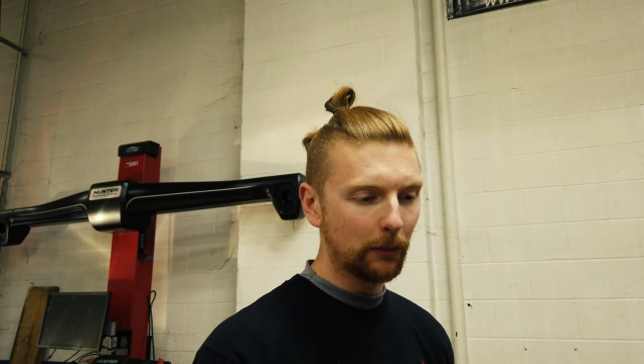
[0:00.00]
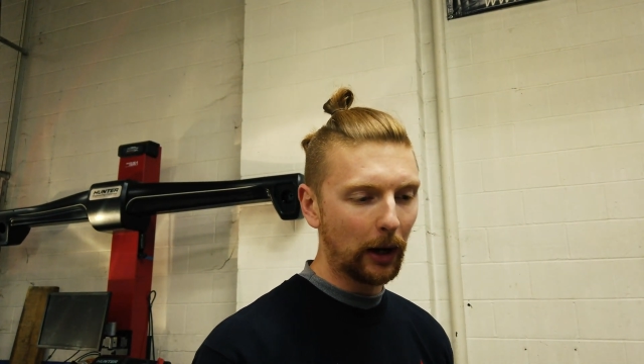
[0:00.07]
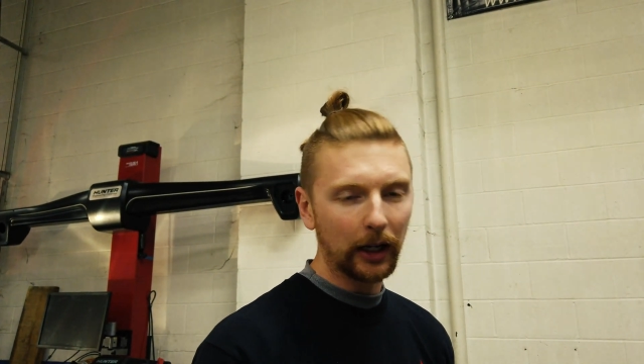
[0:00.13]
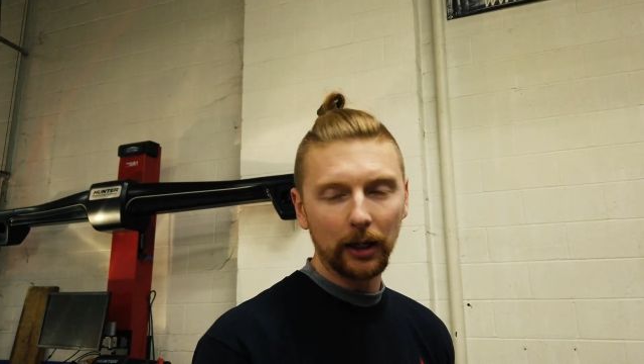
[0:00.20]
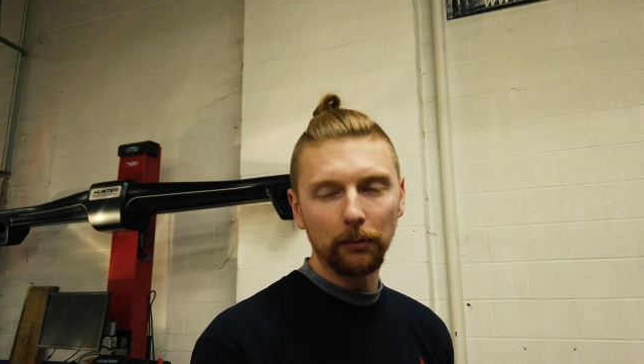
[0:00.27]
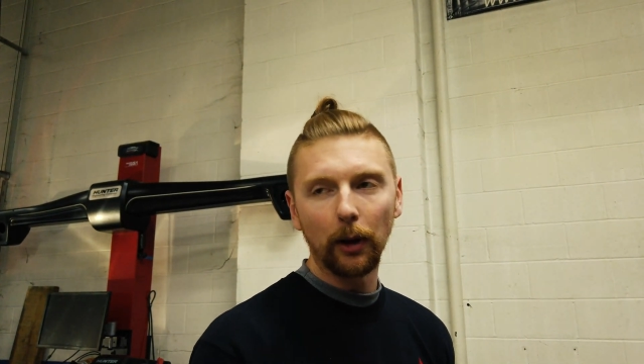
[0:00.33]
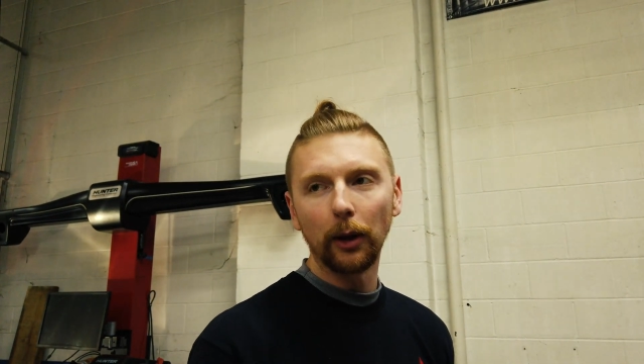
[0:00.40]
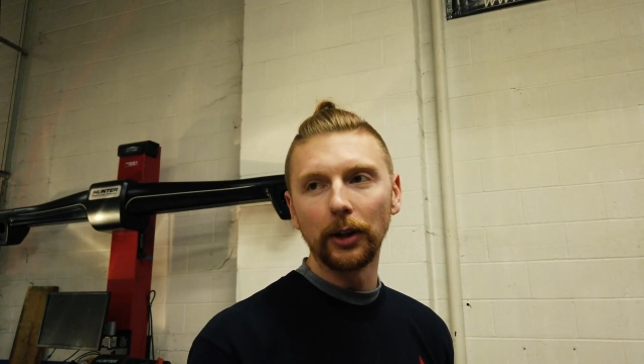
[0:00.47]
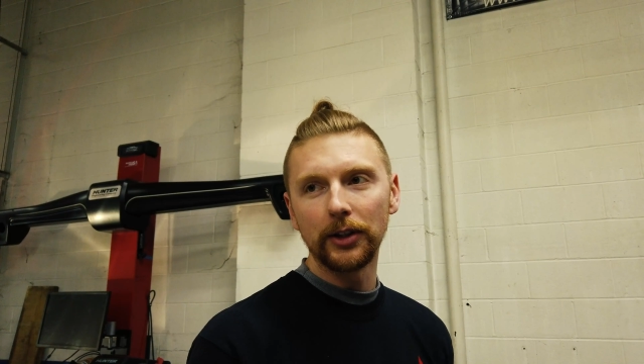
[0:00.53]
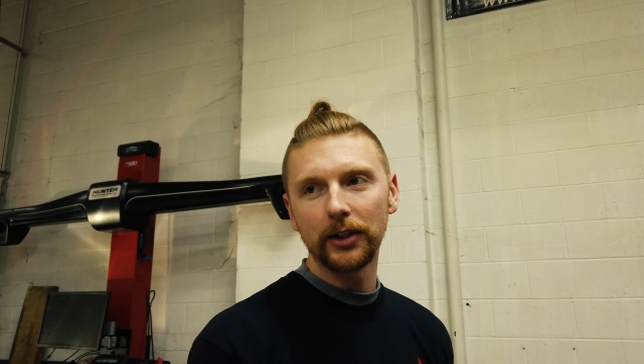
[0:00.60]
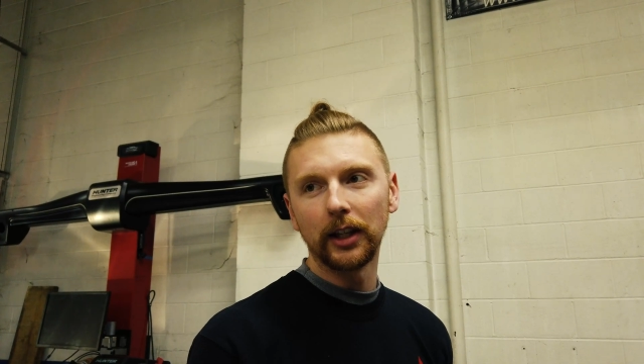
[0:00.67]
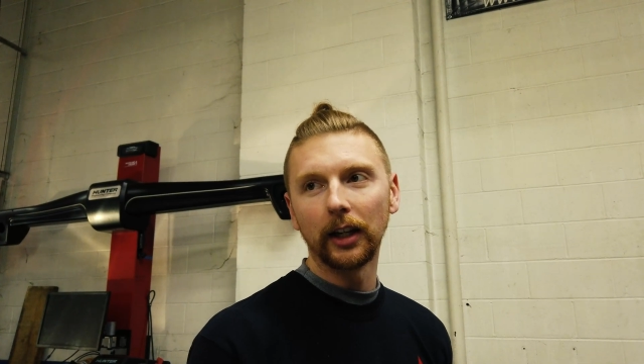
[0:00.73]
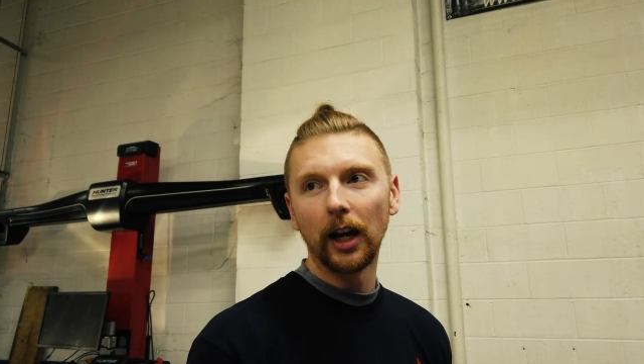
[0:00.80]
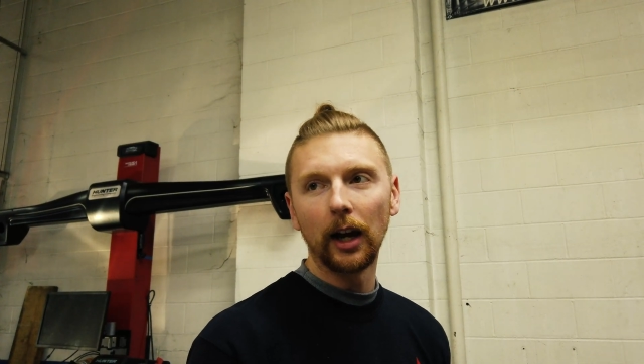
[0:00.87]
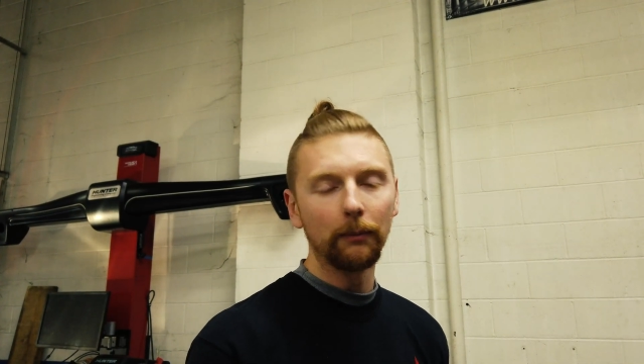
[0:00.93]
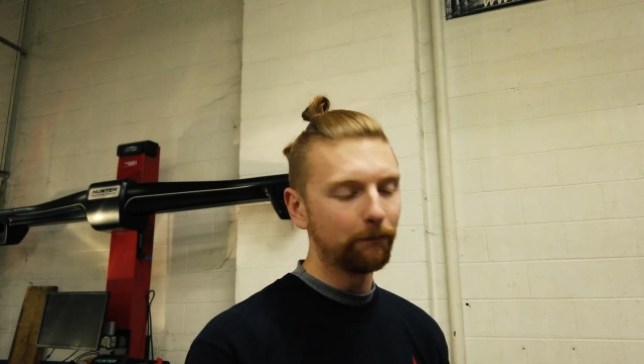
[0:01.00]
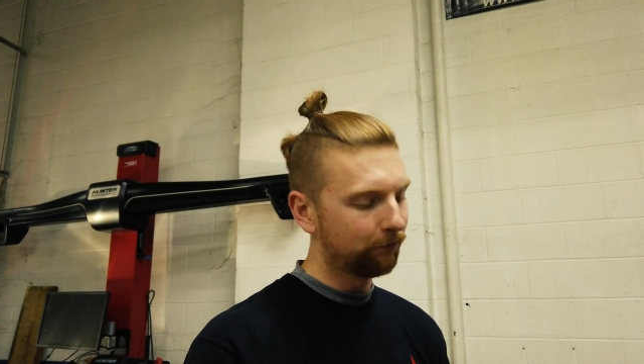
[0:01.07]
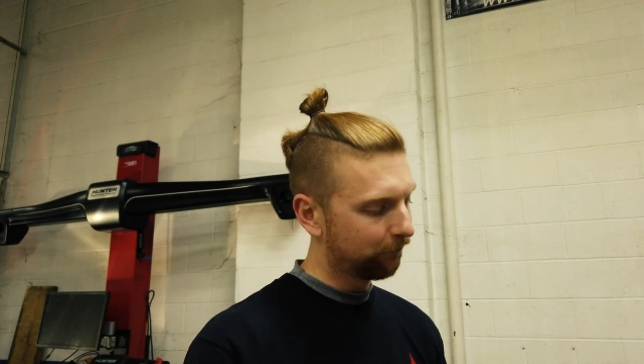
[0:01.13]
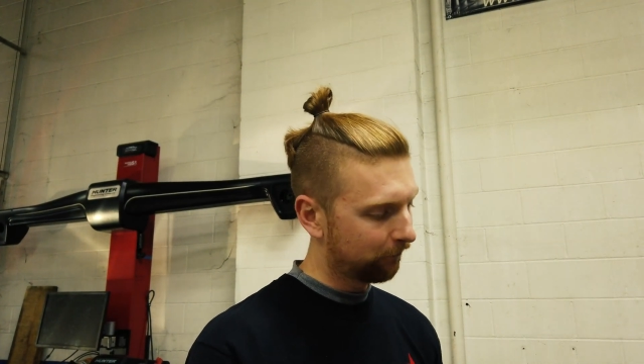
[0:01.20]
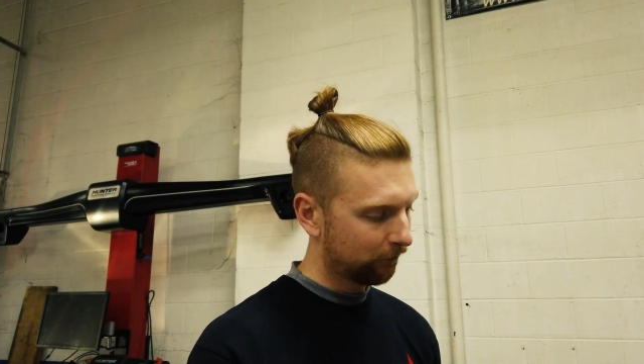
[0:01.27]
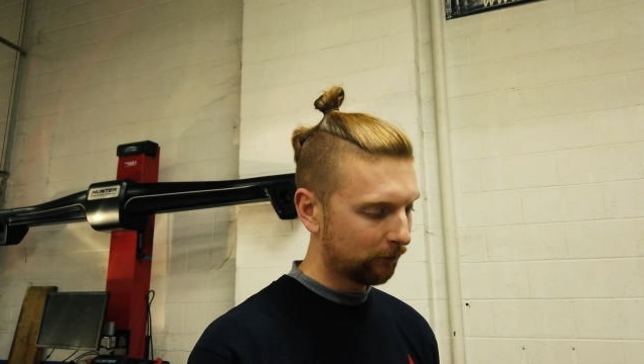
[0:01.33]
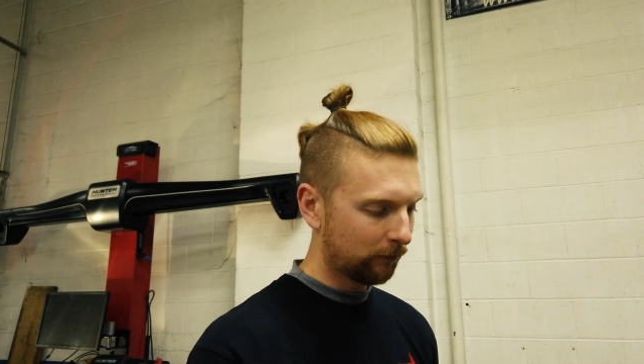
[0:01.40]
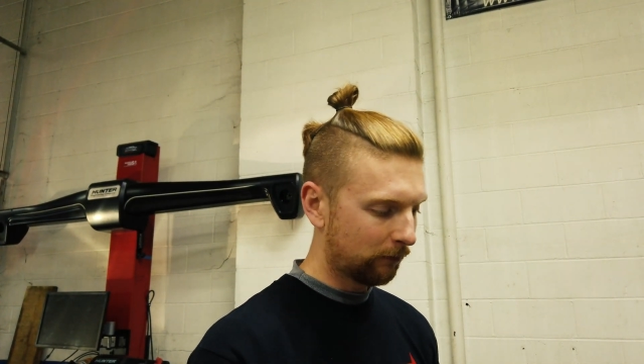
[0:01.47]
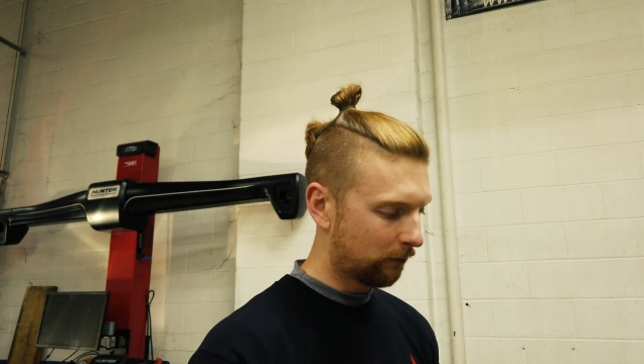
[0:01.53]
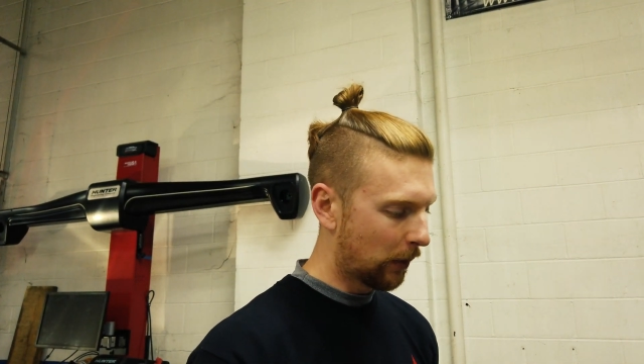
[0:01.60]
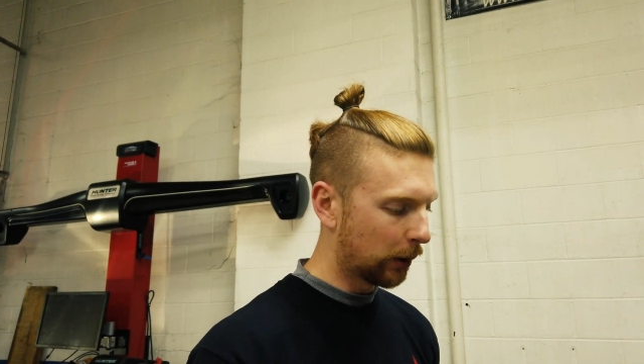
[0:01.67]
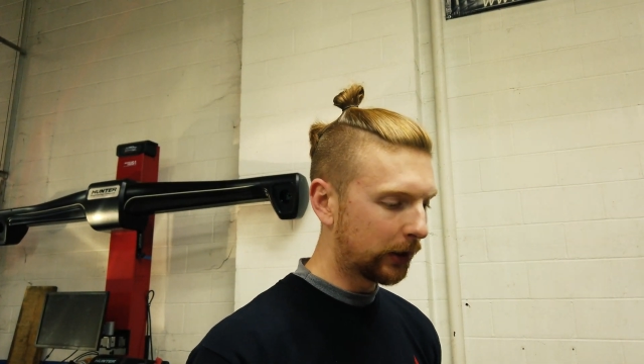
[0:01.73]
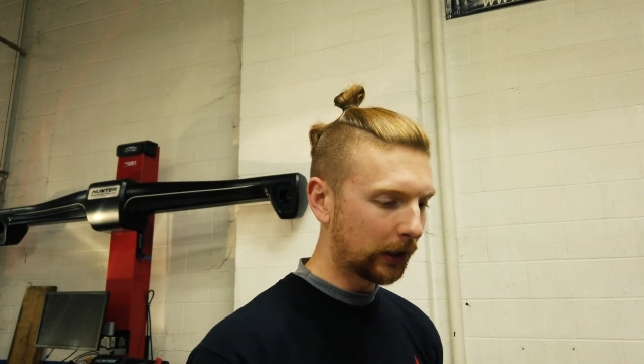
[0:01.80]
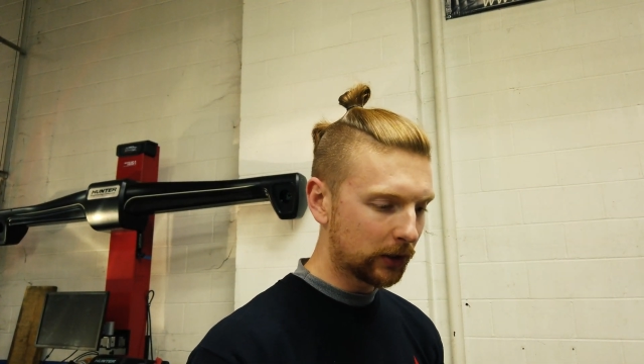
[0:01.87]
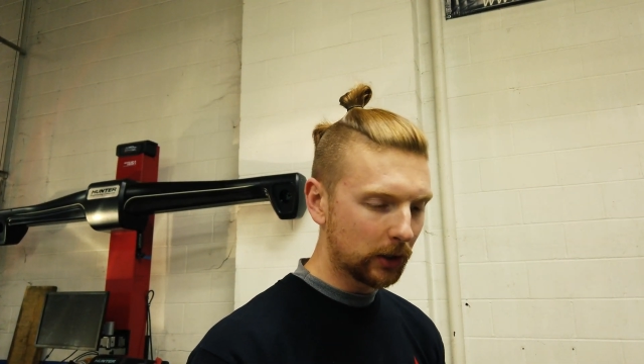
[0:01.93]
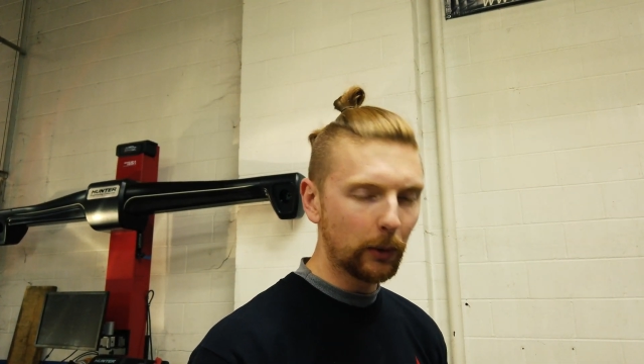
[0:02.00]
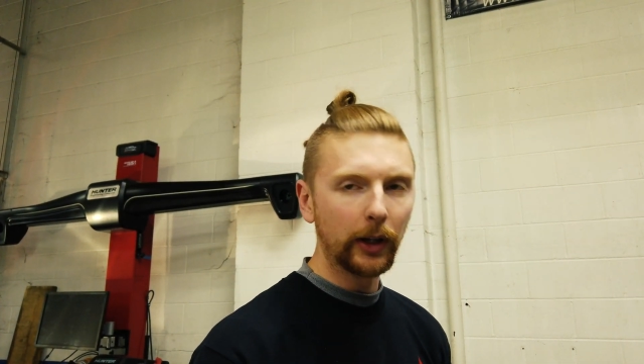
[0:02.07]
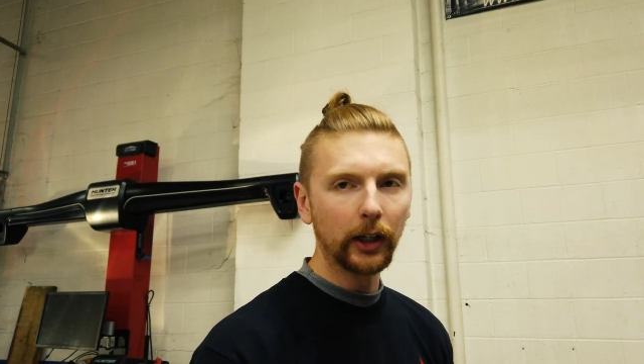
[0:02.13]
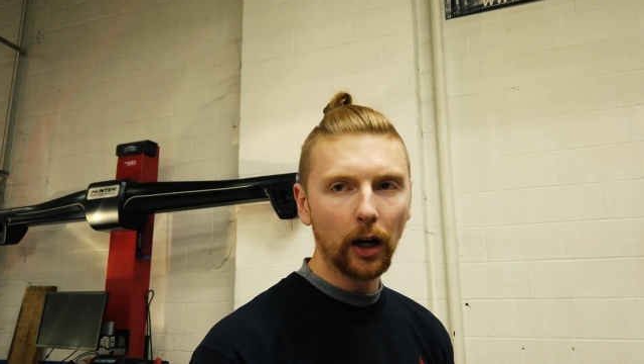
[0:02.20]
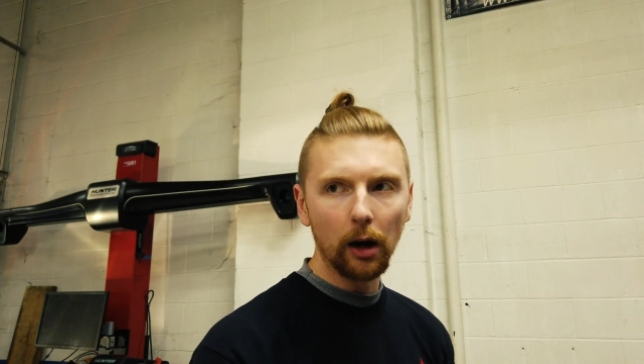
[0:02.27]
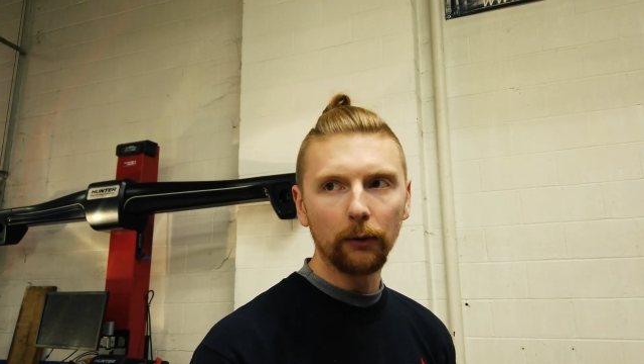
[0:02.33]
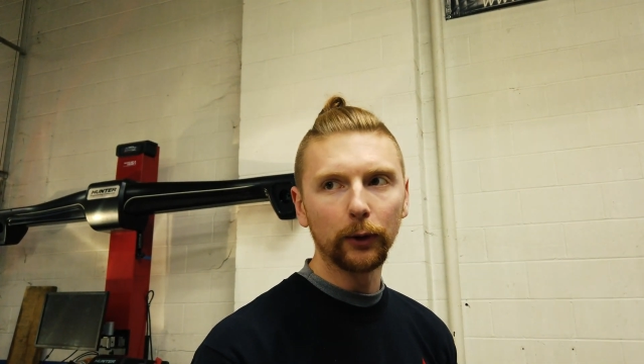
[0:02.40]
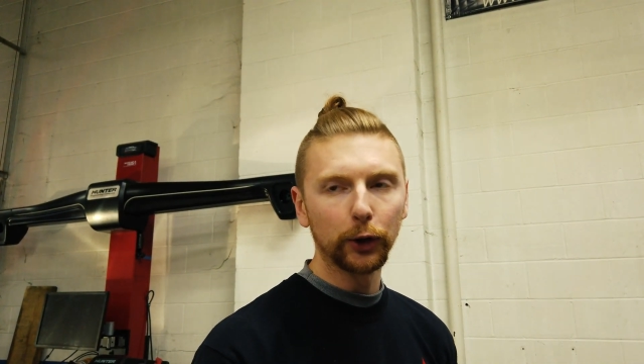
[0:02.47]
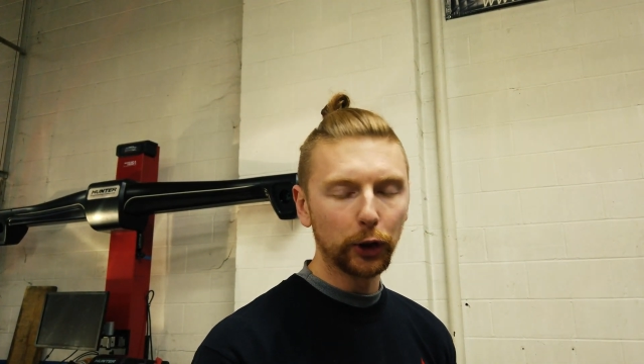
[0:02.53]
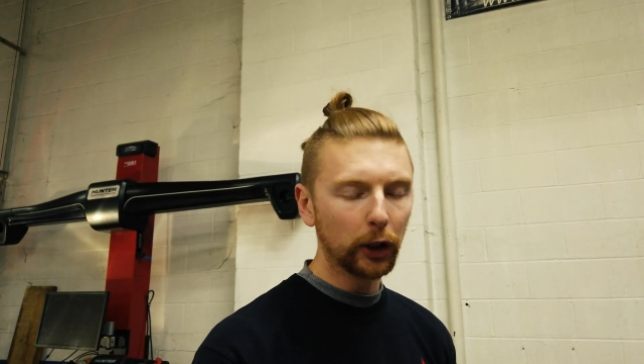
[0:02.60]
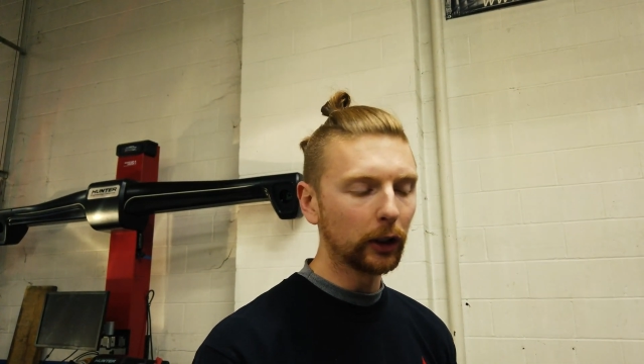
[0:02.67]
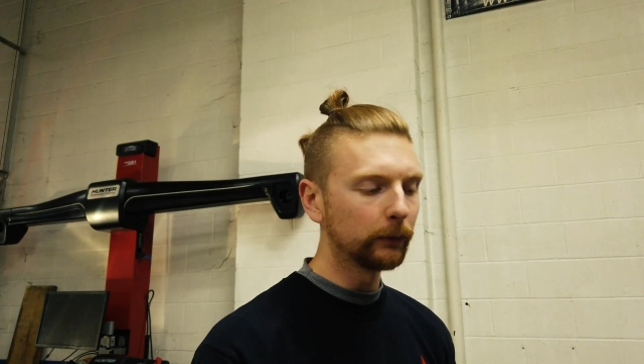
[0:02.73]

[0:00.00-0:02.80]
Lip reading: I going to blow this thing up? MoteC's the way to go for sure.